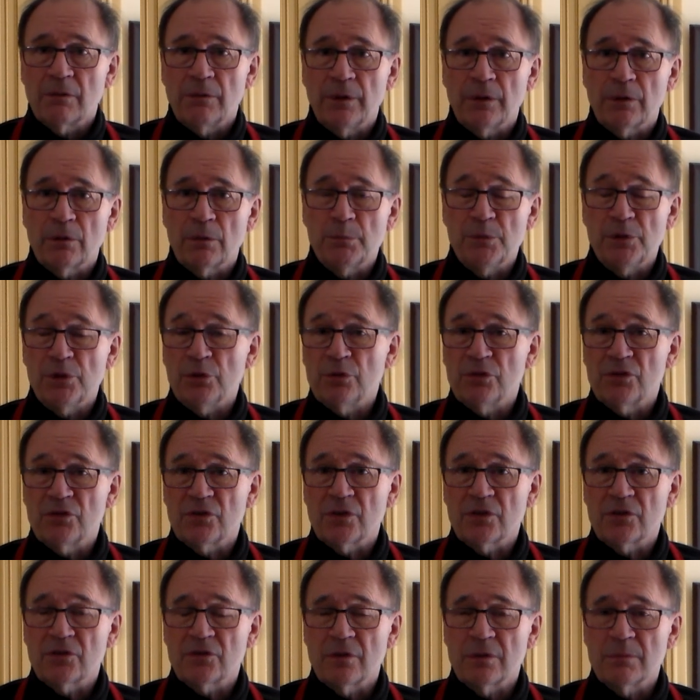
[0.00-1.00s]
their immune
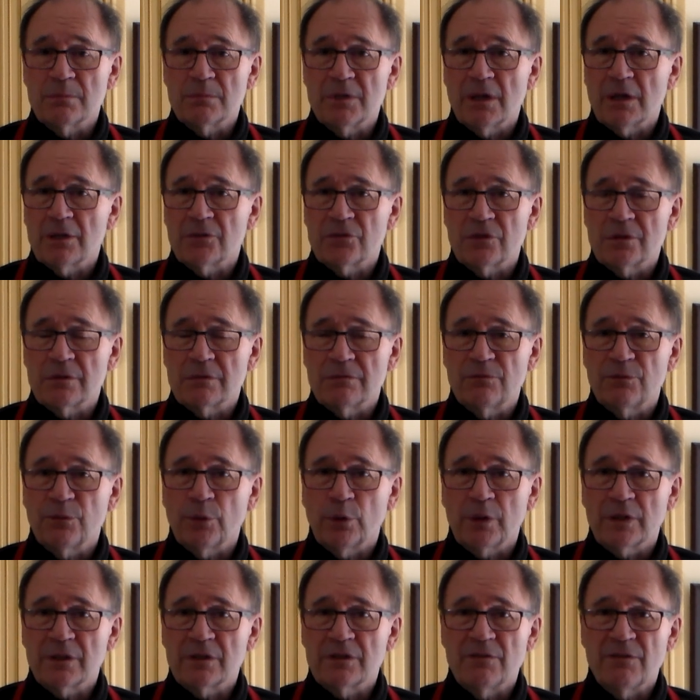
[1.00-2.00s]
system doesn't
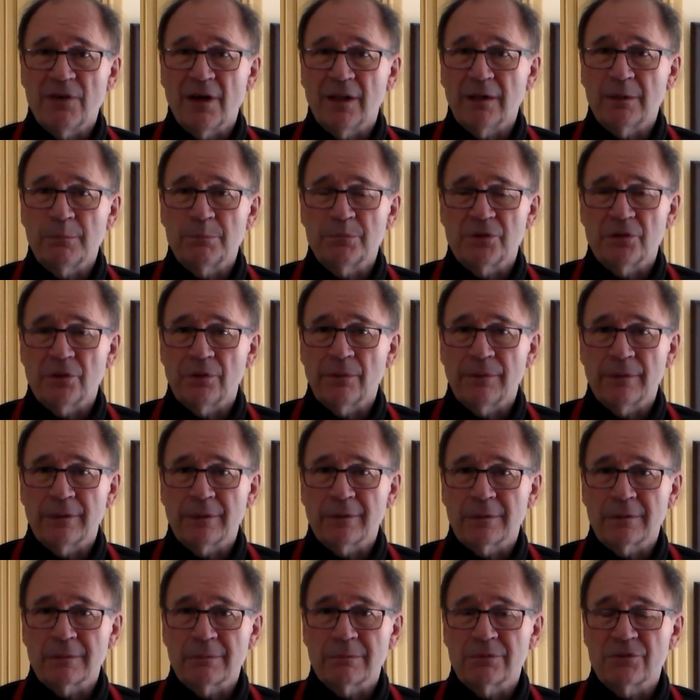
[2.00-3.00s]
fully develop till
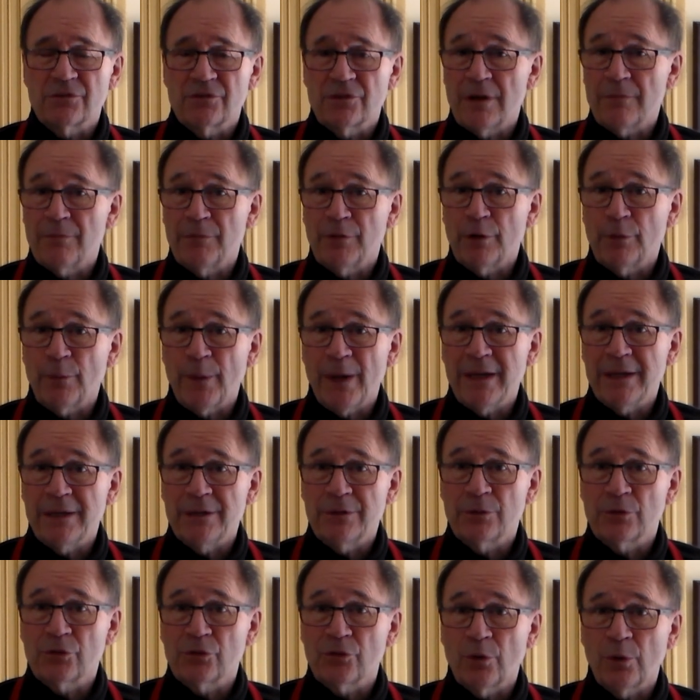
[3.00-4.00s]
they're 7 or
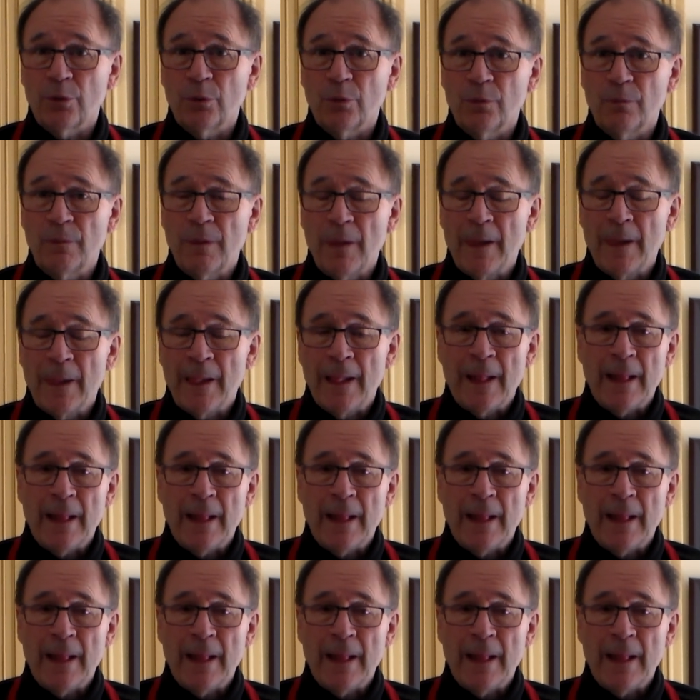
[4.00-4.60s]
8 years old.